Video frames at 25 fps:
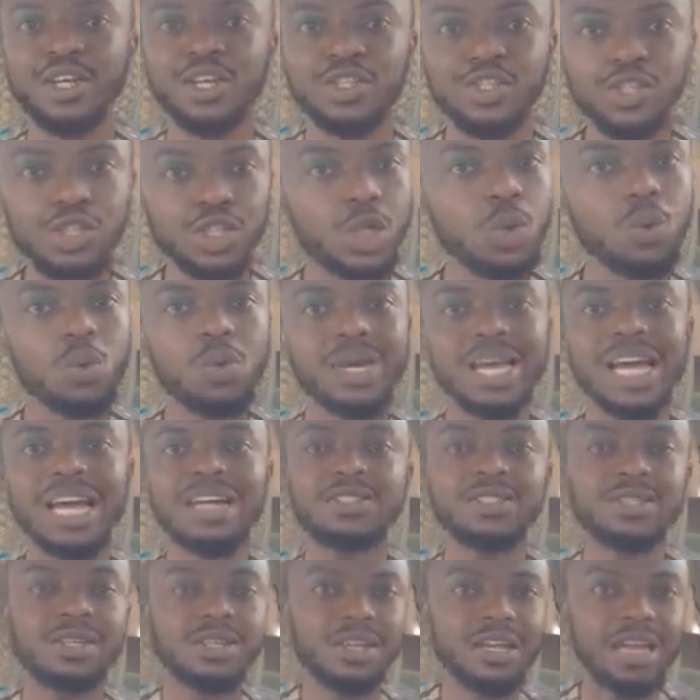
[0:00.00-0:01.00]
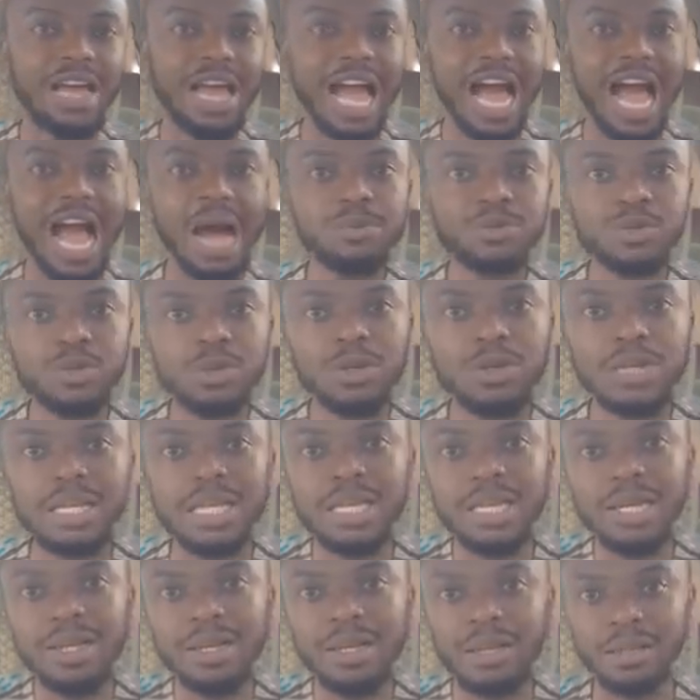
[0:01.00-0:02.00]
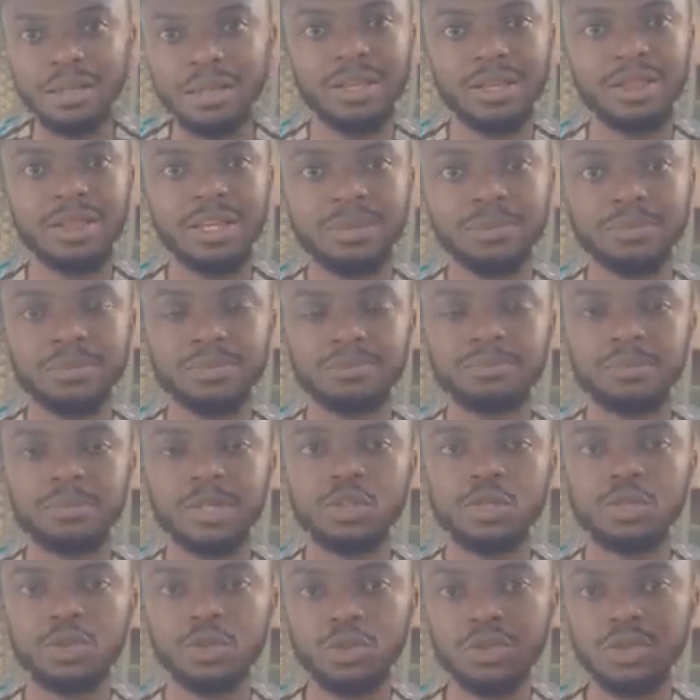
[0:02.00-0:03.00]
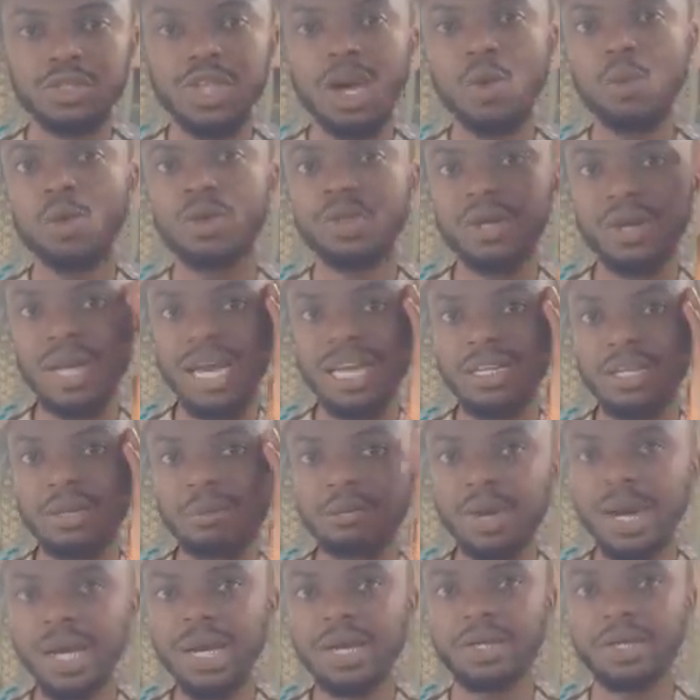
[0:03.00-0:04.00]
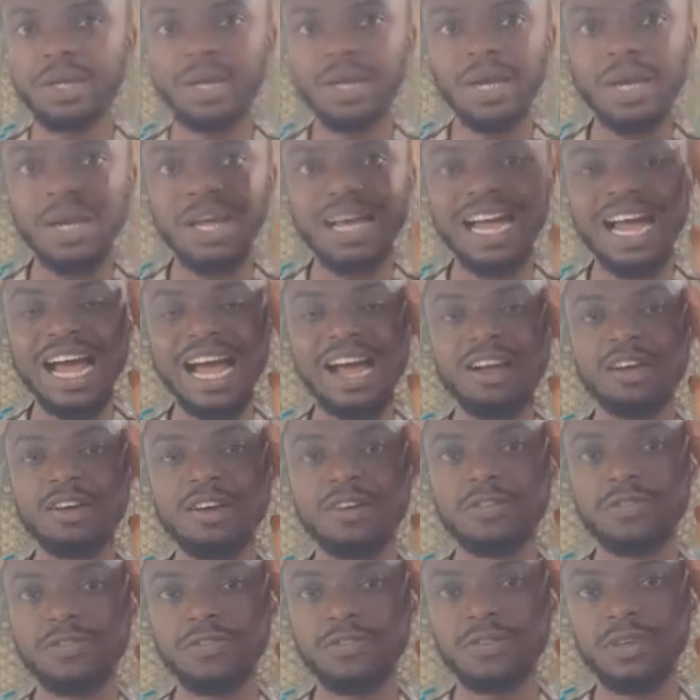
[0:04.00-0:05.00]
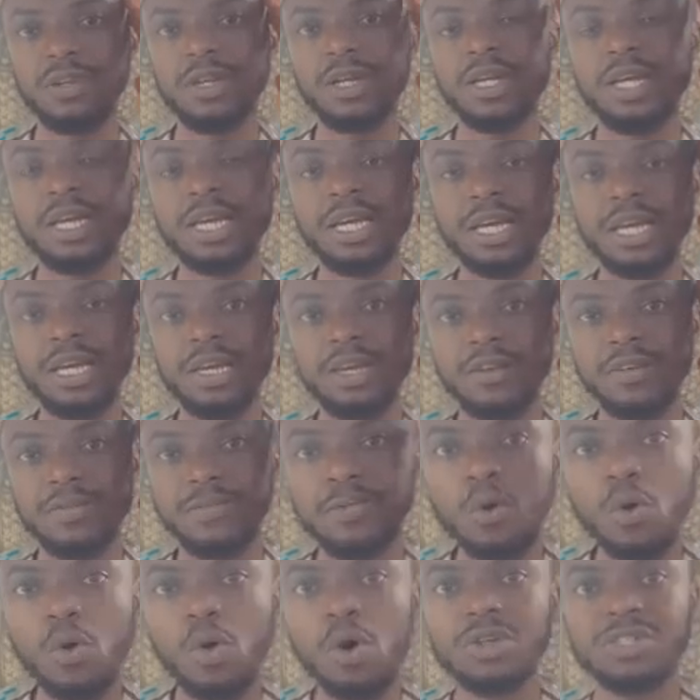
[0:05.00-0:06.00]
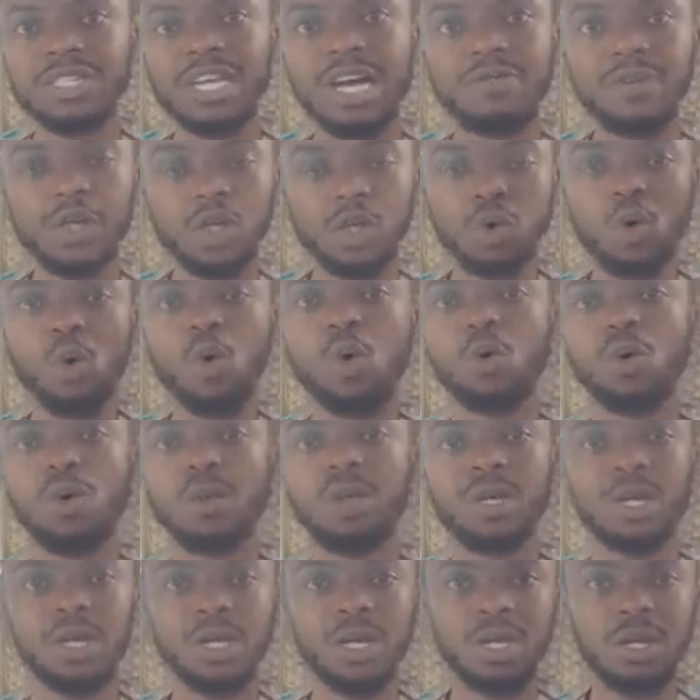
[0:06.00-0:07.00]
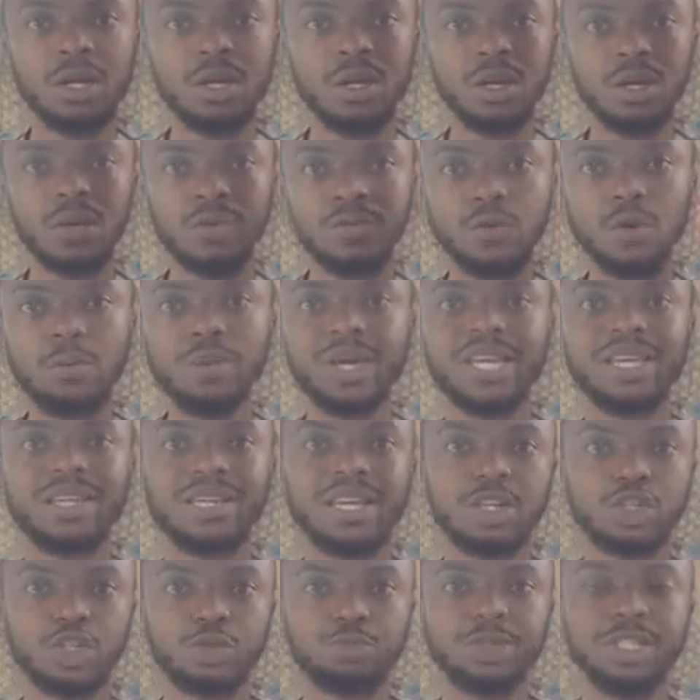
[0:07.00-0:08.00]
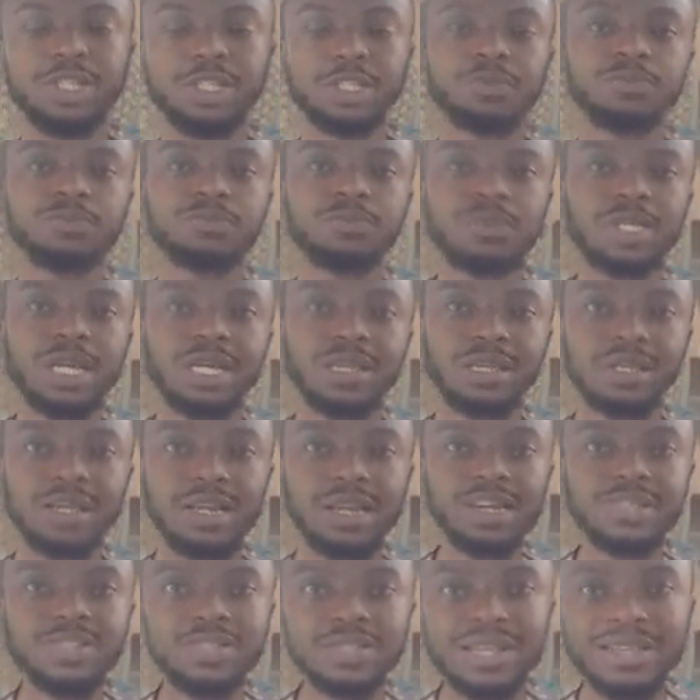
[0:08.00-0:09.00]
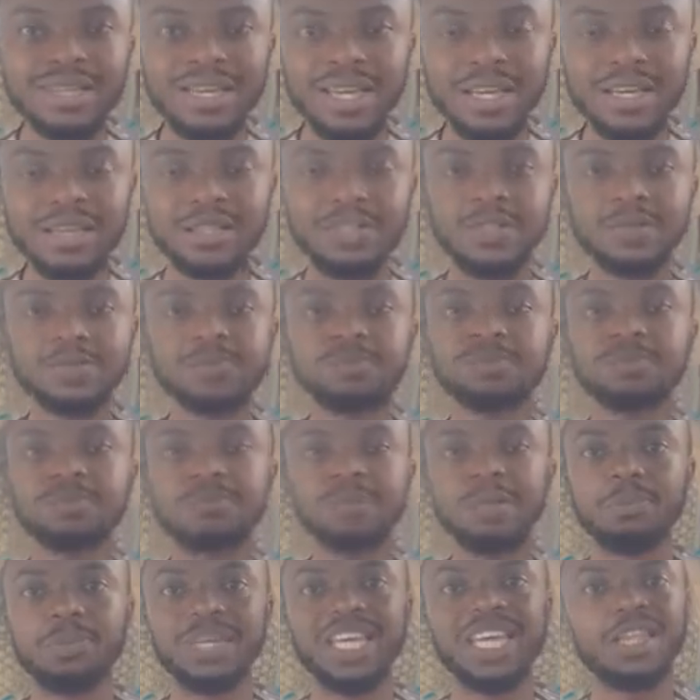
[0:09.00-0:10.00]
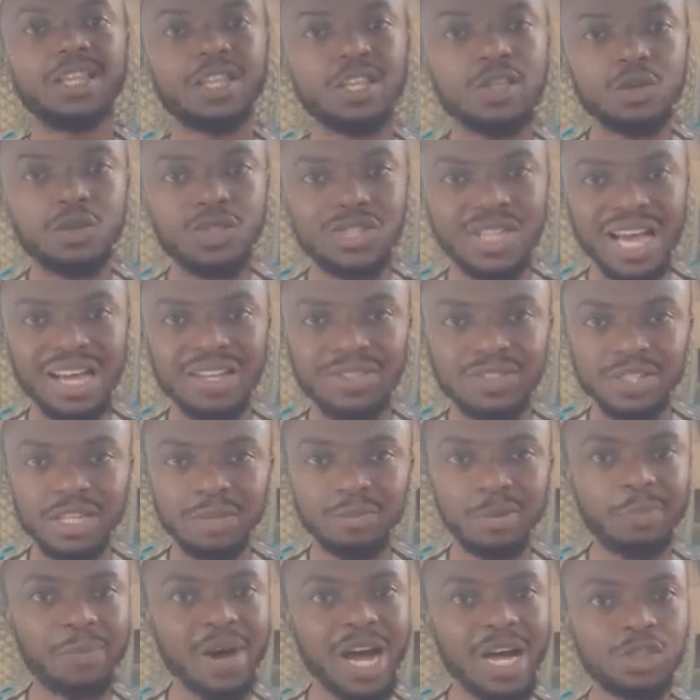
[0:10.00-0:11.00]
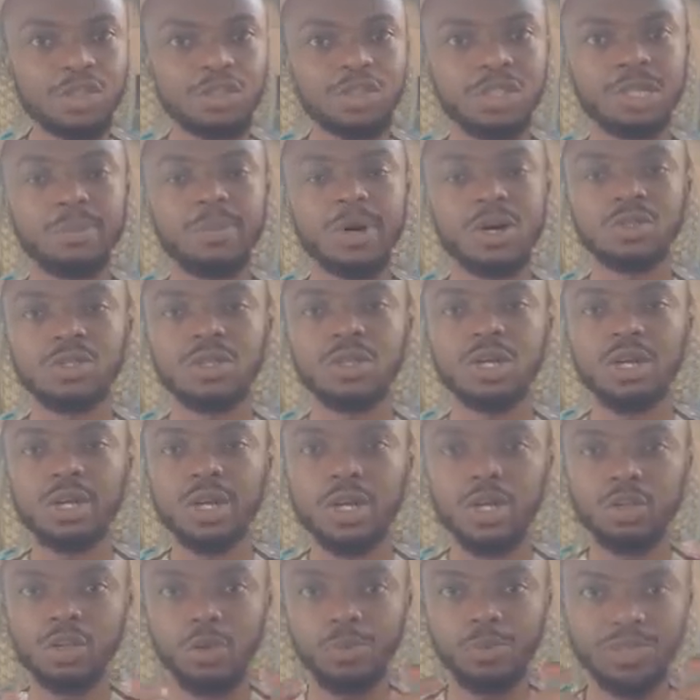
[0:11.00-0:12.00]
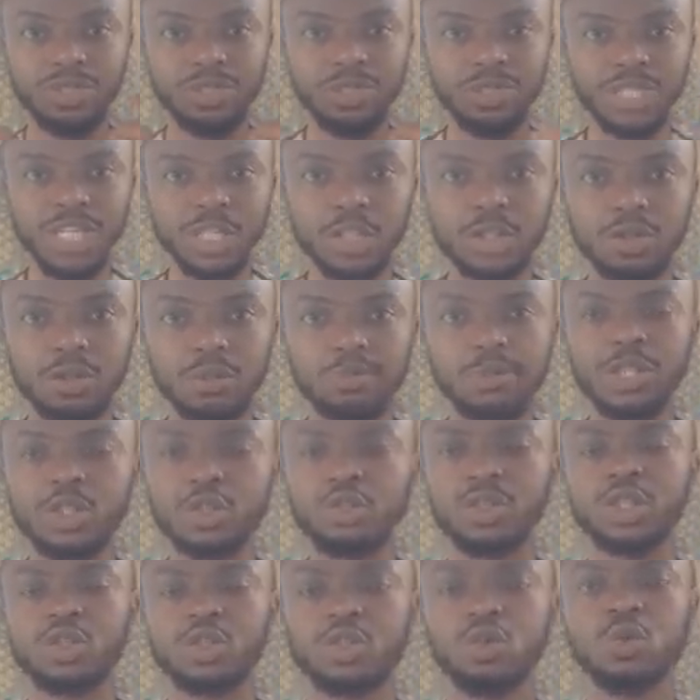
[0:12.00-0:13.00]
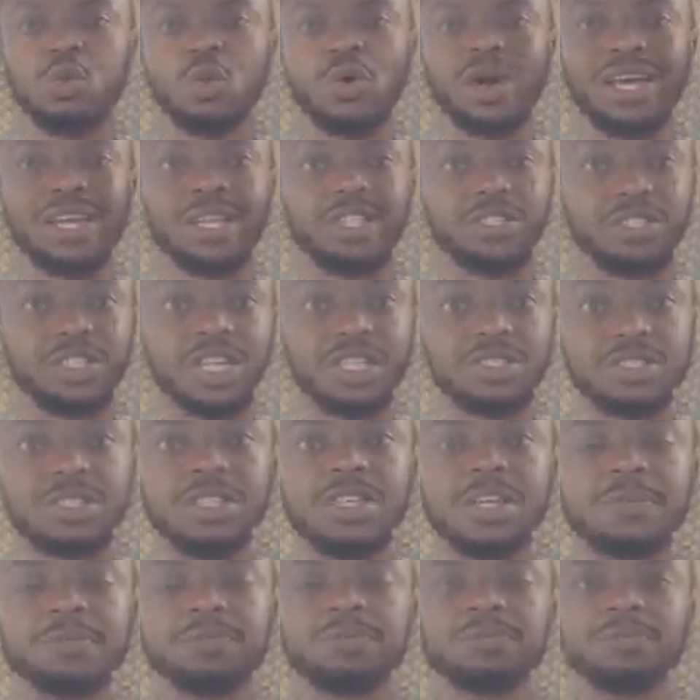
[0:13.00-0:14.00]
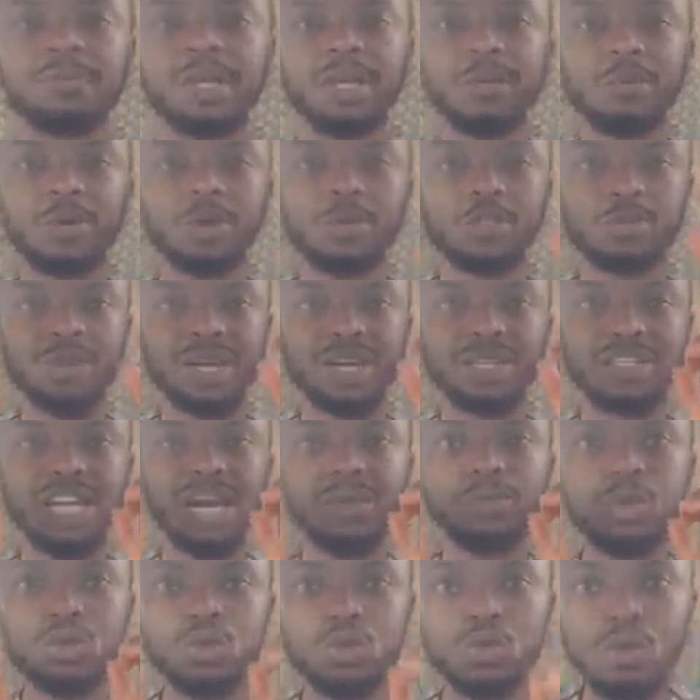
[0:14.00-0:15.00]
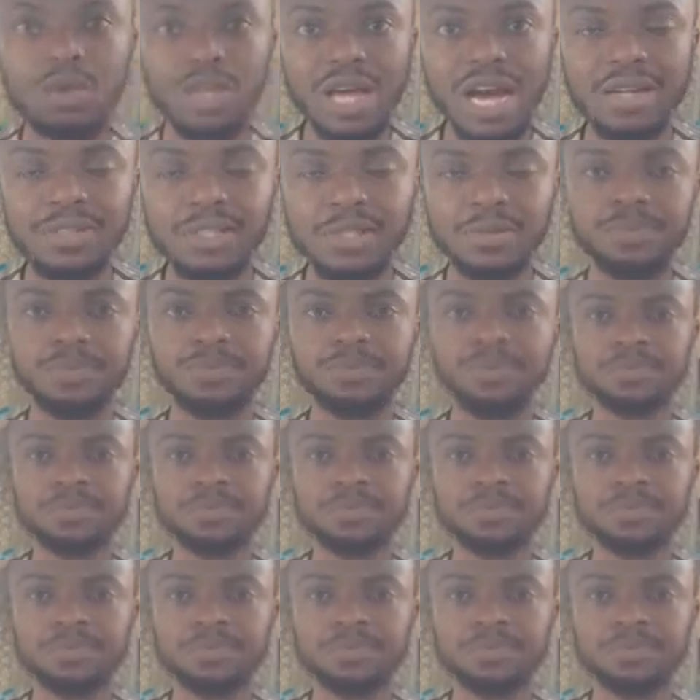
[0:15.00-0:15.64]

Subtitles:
So you will get absolutely nothing. So start with your end in mind, have a focus, have a goal for making that speech. And the next thing is be enthusiastic, be passionate about your presentation. Make sure that you are energetic because by the time you do that,